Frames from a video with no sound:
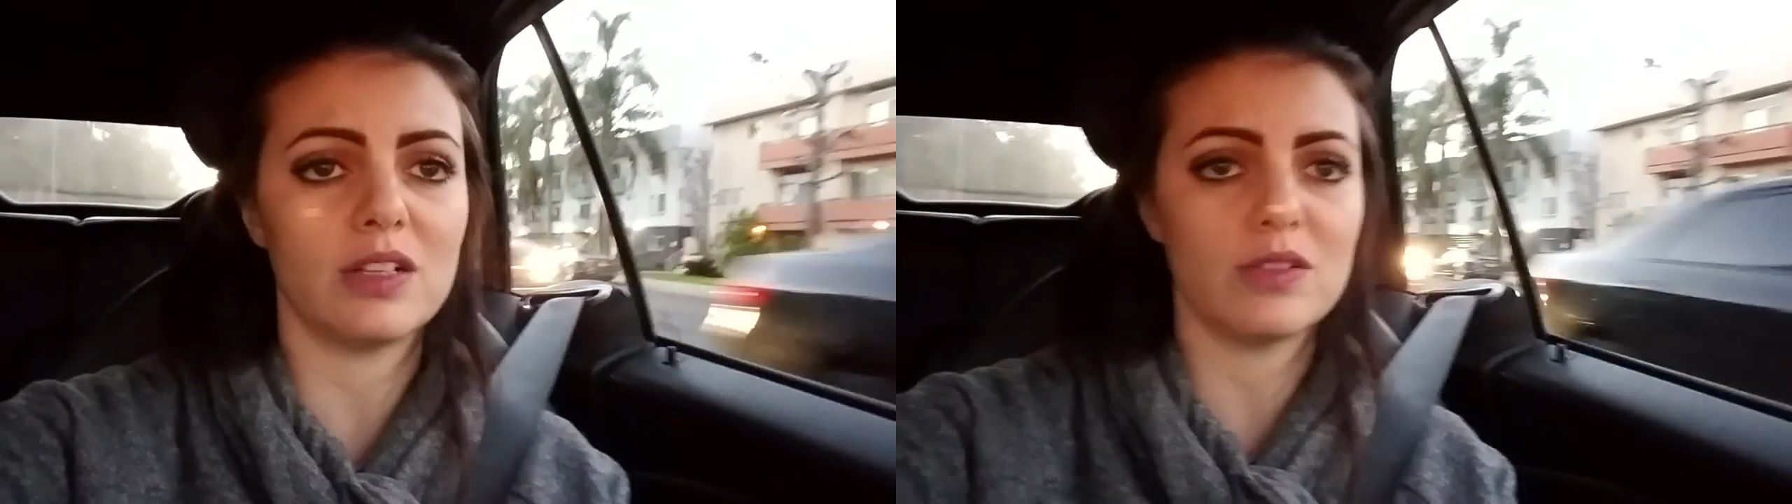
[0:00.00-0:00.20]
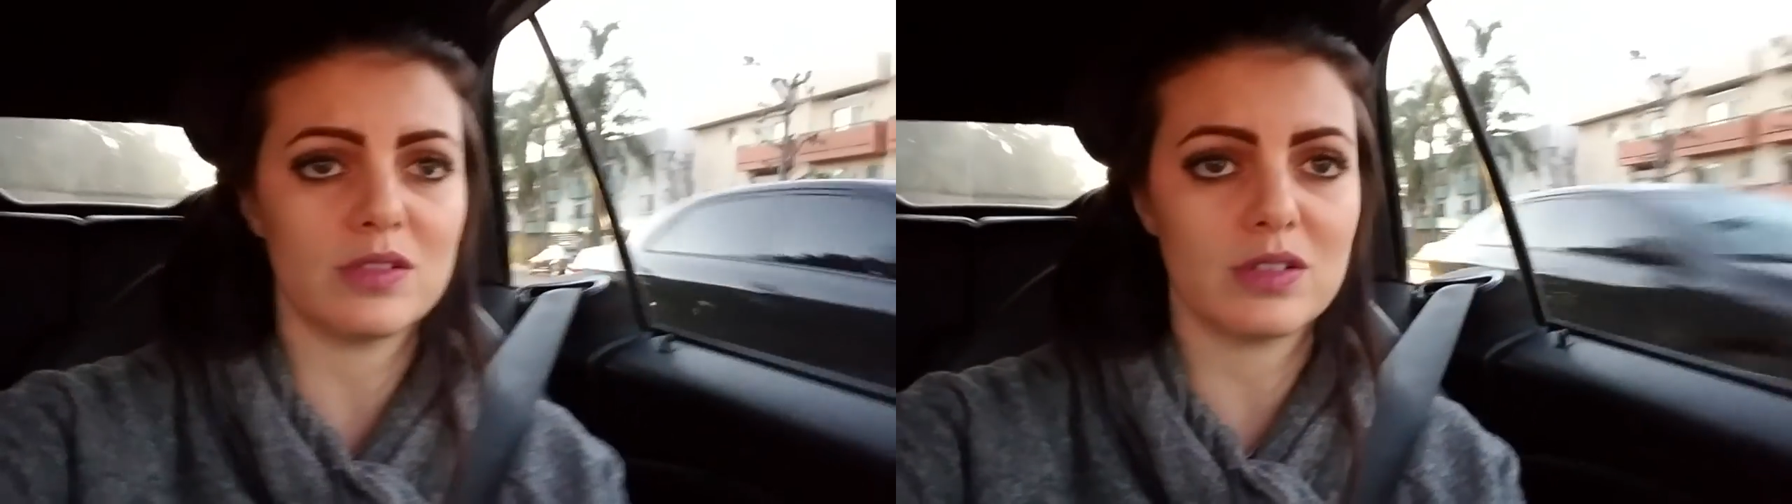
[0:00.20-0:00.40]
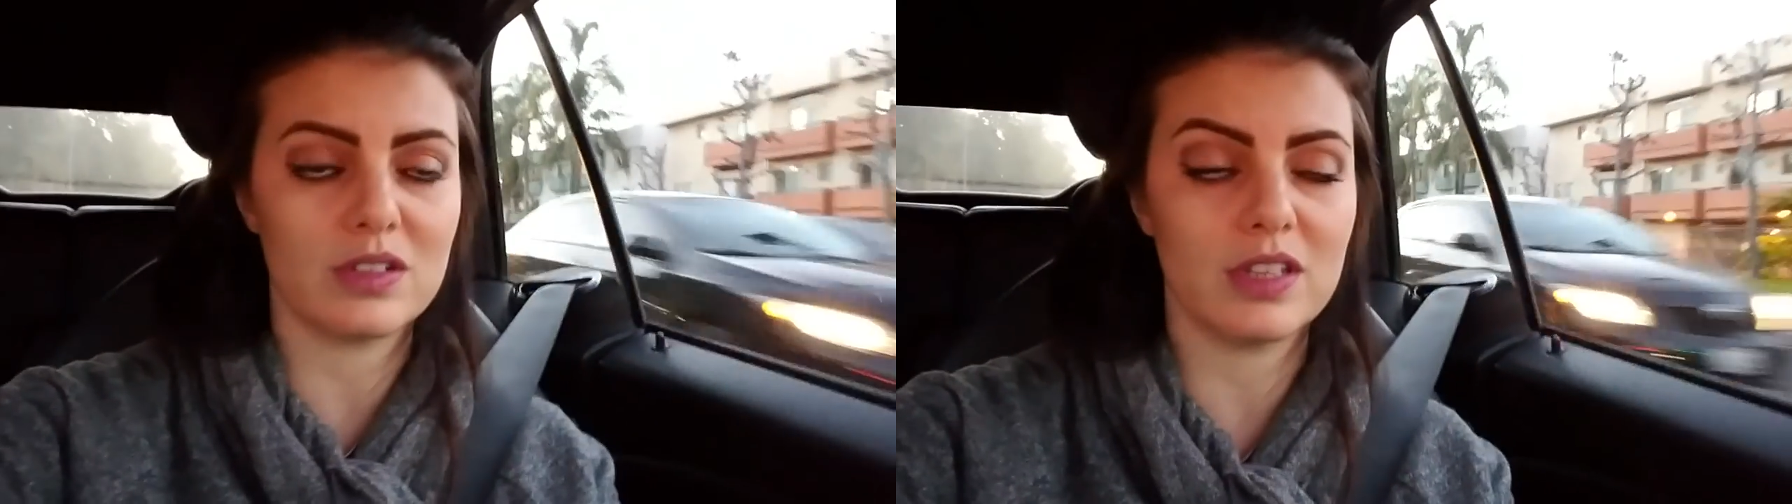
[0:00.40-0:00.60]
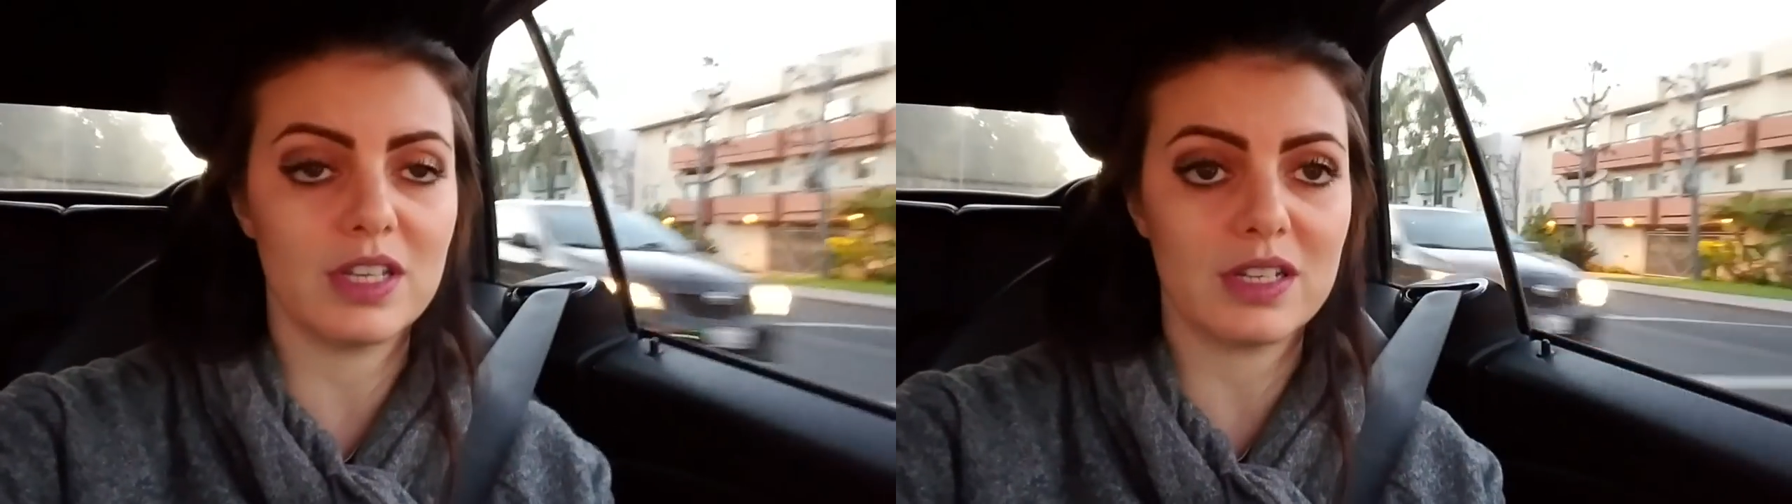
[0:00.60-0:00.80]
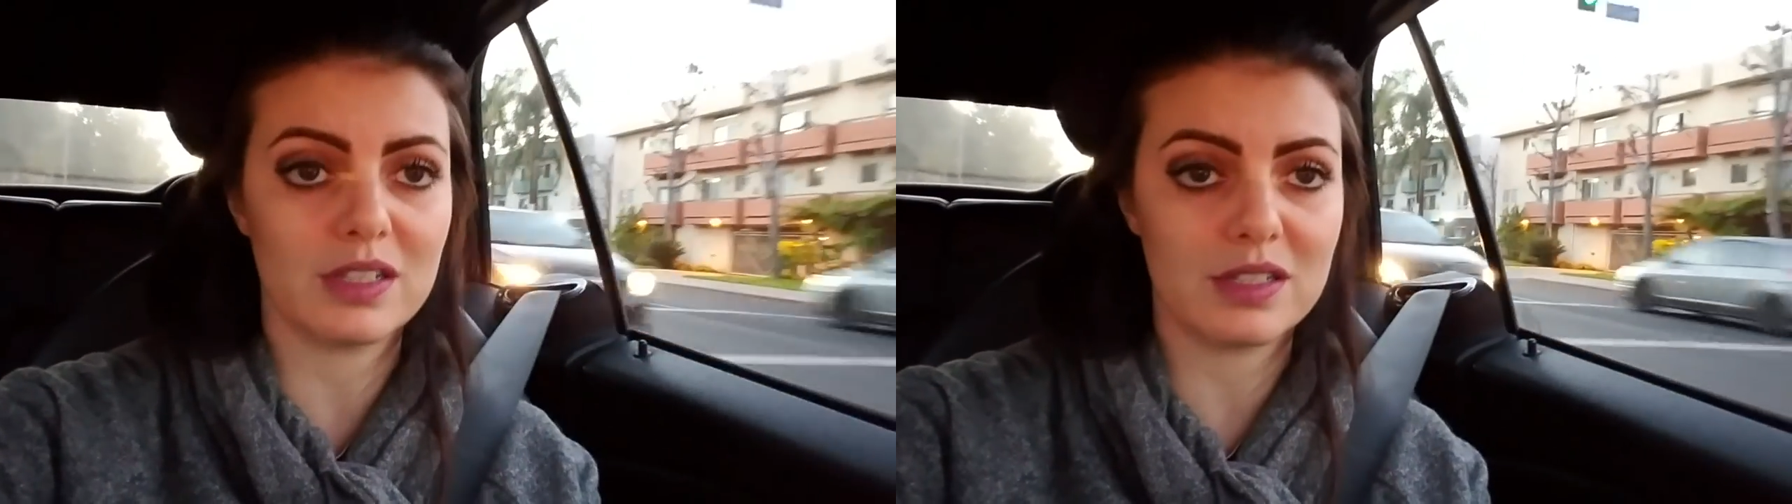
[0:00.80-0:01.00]
close
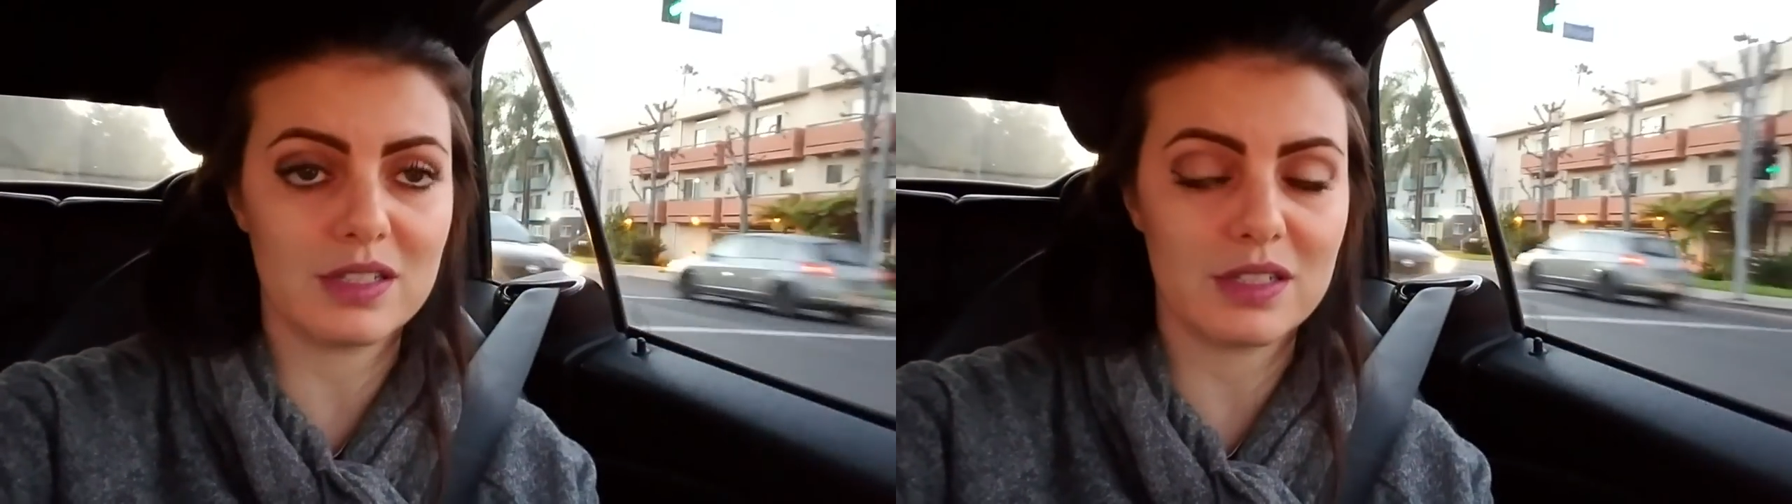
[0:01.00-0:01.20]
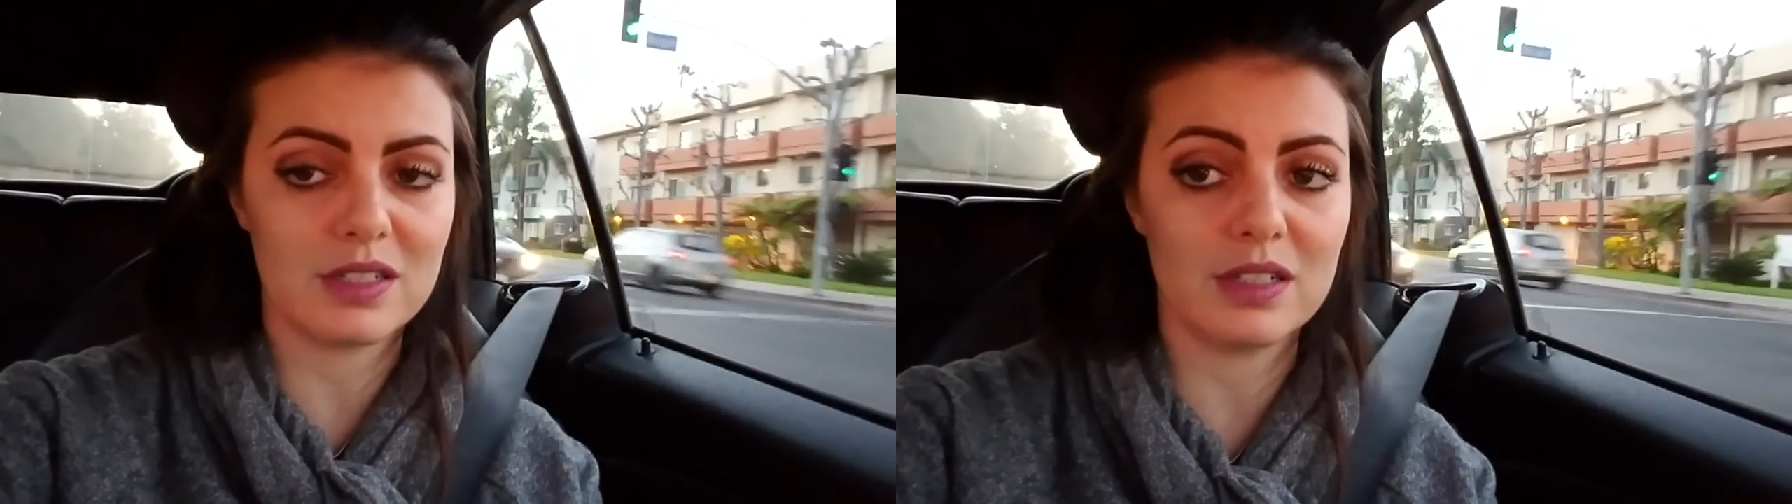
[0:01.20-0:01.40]
early, because